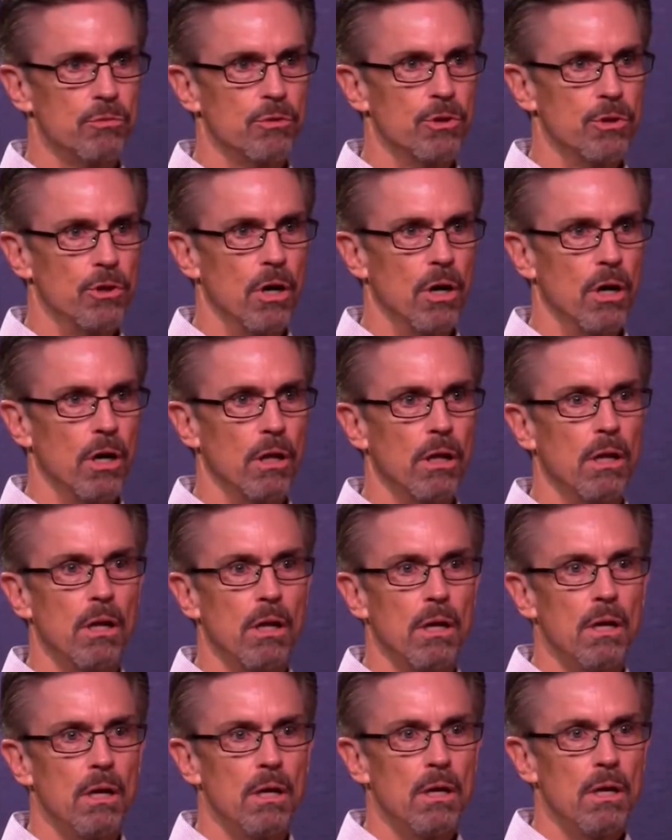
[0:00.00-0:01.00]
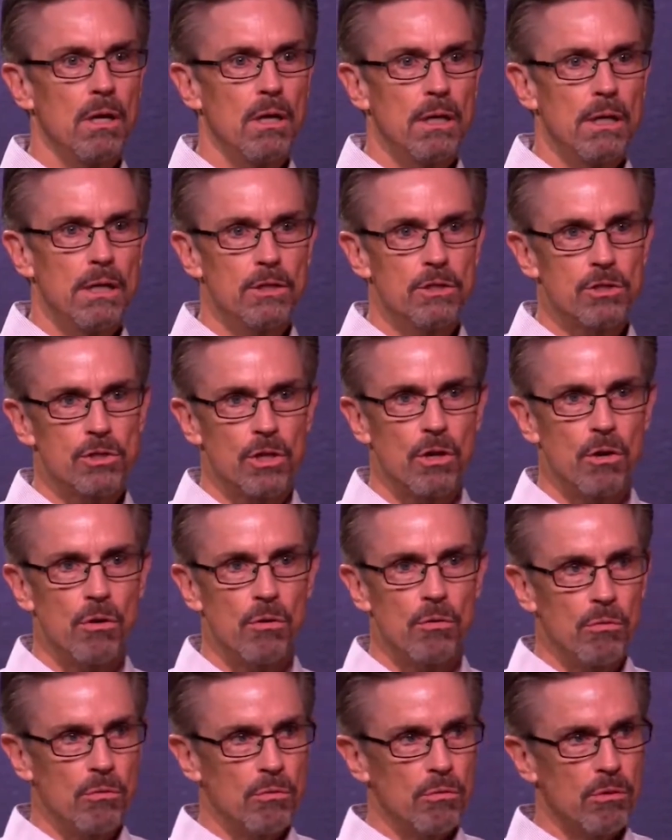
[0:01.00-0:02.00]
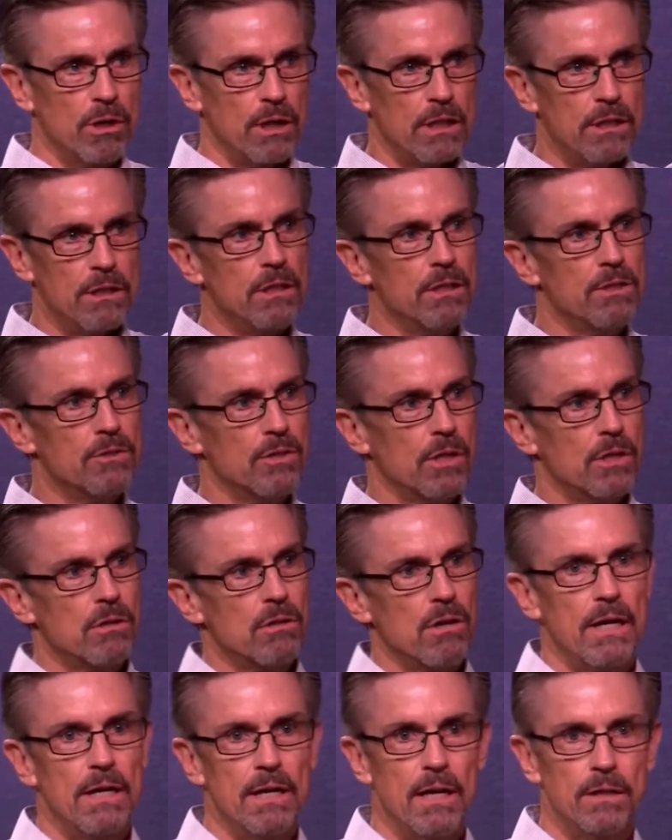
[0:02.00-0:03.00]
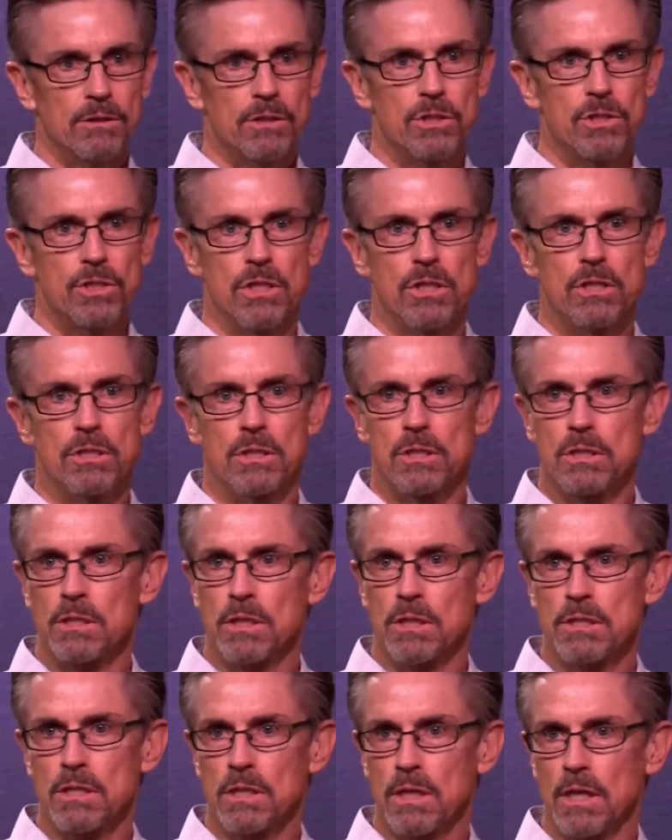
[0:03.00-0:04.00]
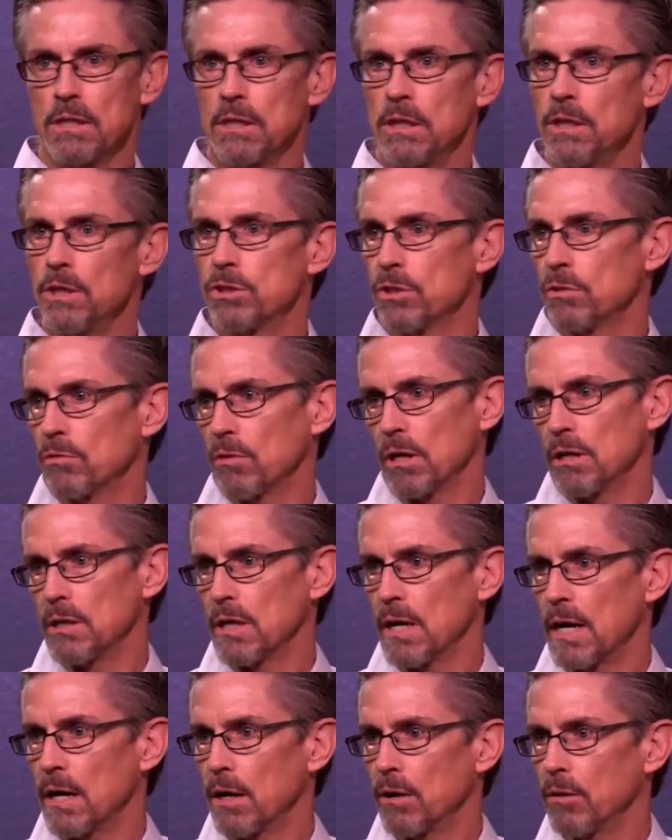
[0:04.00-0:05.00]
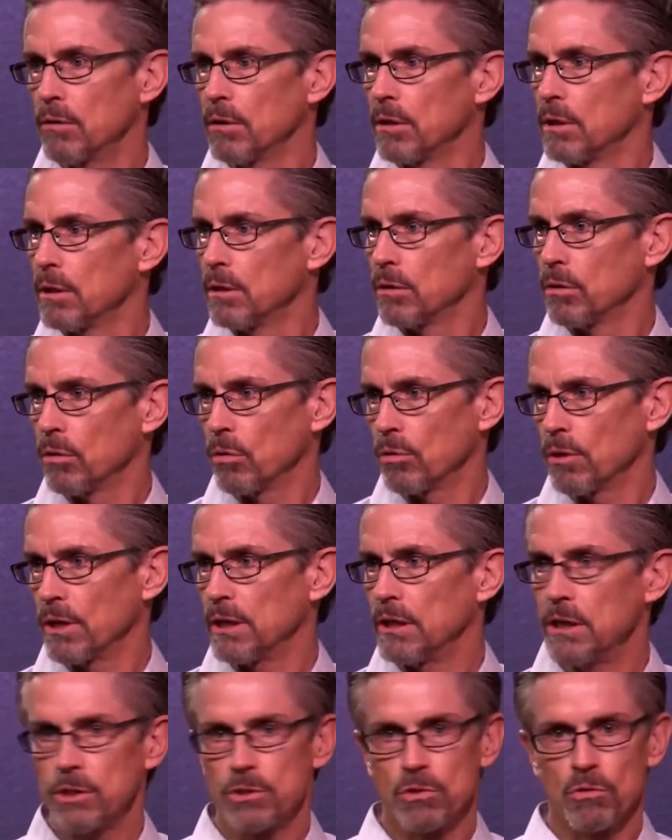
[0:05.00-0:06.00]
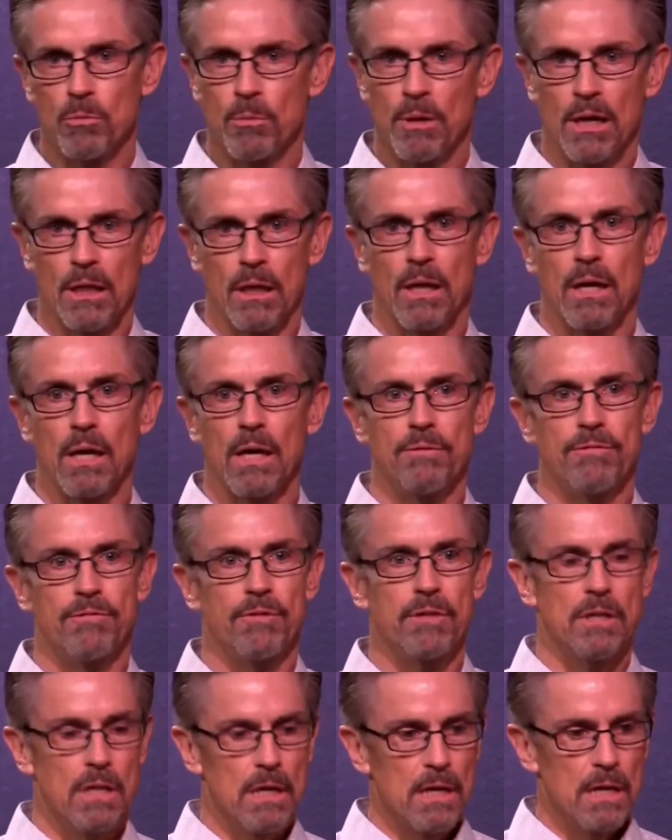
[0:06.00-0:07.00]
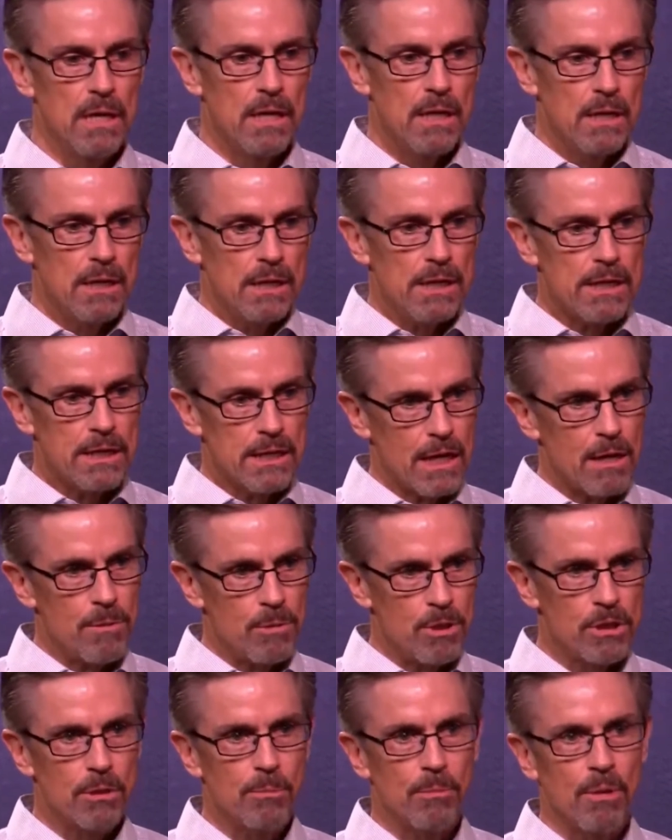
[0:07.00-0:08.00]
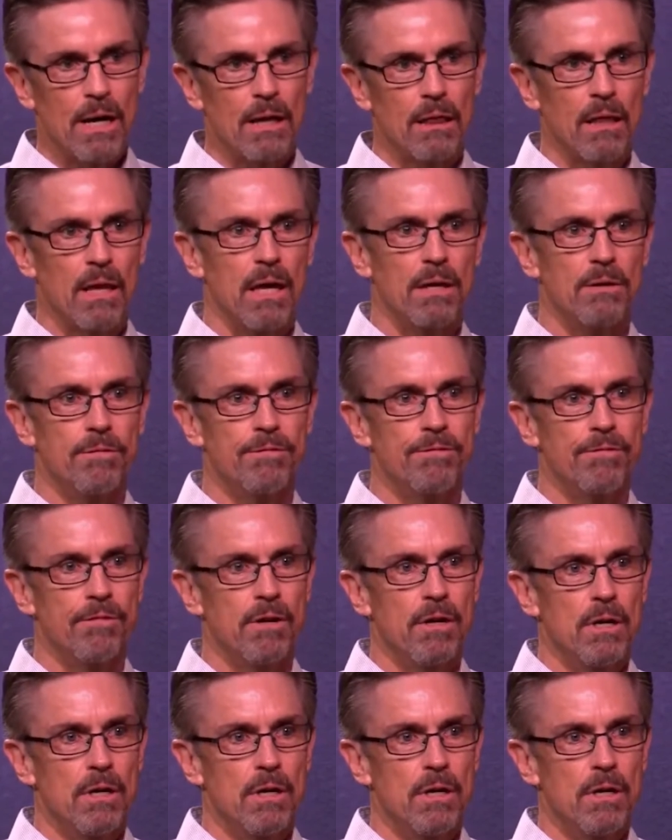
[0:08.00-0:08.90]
with y'all. And so what I did is I cried out to Jesus. I said, I need you right now, Lord. I need you in my life. And he came into my life